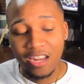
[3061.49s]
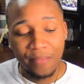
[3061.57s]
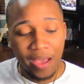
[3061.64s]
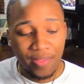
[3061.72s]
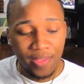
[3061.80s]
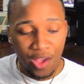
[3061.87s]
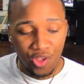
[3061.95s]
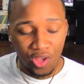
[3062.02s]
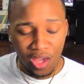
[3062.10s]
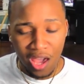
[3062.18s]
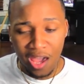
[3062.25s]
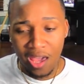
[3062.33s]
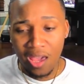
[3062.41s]
about Tasha
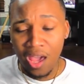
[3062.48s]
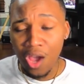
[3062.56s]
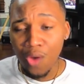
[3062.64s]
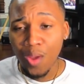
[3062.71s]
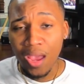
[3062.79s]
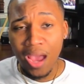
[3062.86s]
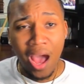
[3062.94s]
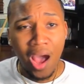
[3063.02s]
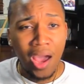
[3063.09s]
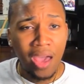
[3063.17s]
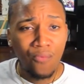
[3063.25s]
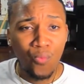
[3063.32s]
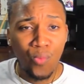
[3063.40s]
K, we all have